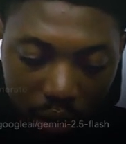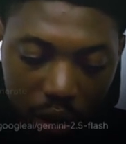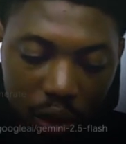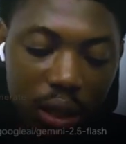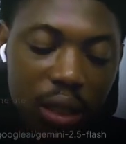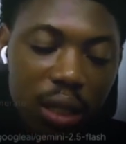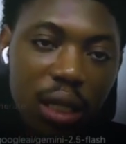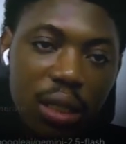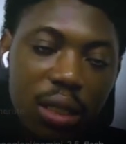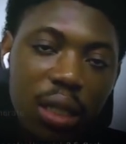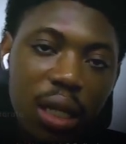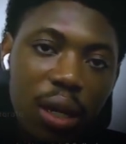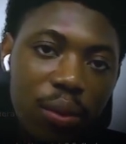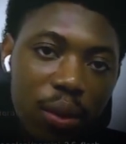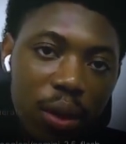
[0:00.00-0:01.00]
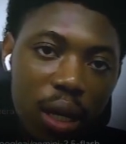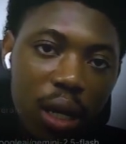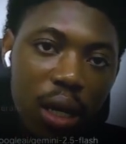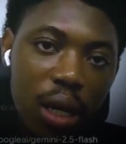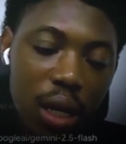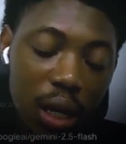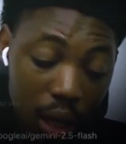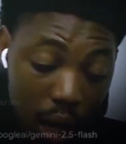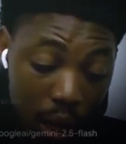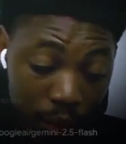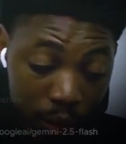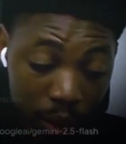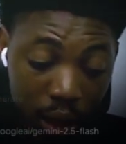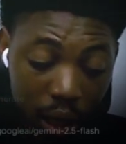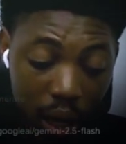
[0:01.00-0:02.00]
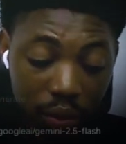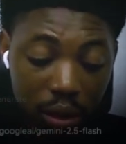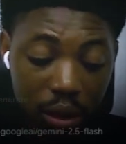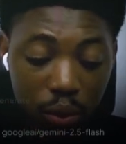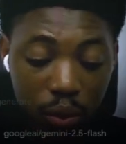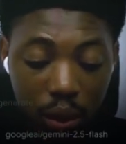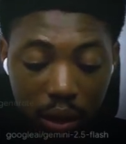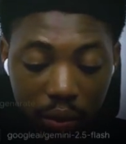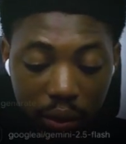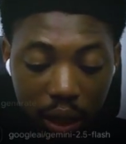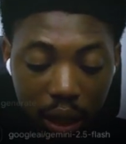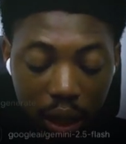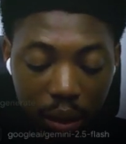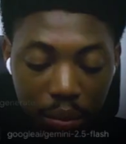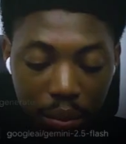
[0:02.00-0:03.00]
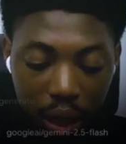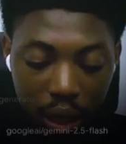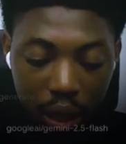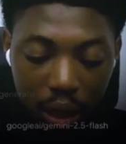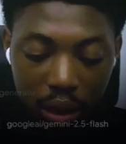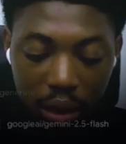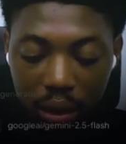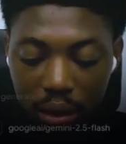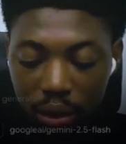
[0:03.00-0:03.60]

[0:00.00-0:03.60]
So the next thing now, everything works fine in our backend.